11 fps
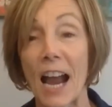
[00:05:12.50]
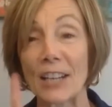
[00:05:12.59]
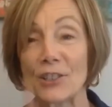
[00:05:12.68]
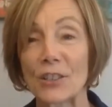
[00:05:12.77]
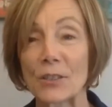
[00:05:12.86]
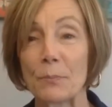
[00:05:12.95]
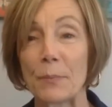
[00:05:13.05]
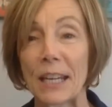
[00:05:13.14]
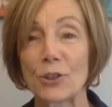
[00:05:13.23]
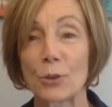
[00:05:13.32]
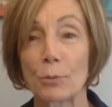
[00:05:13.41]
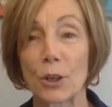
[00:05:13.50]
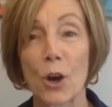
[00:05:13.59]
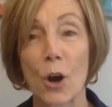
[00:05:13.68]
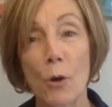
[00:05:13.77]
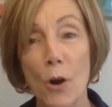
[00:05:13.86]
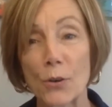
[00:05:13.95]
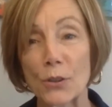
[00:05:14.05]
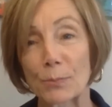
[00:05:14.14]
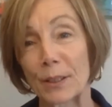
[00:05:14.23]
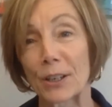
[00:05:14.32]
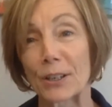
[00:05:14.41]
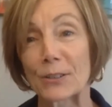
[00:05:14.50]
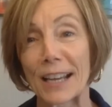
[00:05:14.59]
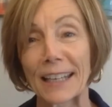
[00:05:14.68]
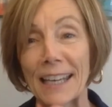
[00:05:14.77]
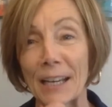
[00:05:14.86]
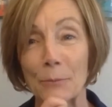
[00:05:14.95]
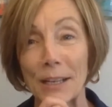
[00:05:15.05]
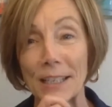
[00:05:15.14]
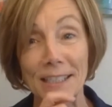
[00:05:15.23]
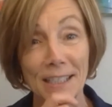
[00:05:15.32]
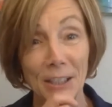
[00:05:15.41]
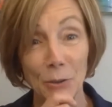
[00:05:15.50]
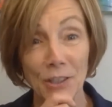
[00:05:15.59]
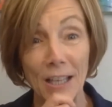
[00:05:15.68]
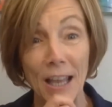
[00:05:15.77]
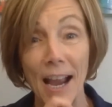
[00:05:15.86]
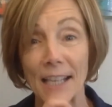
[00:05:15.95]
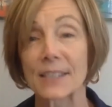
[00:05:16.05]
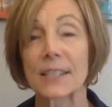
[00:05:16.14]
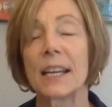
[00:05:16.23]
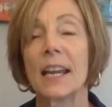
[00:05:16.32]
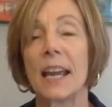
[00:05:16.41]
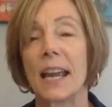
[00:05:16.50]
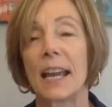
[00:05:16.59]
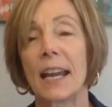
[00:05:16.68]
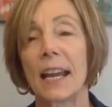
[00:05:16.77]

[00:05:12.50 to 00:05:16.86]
I just made you a co-host because I can't wait to see the slides. And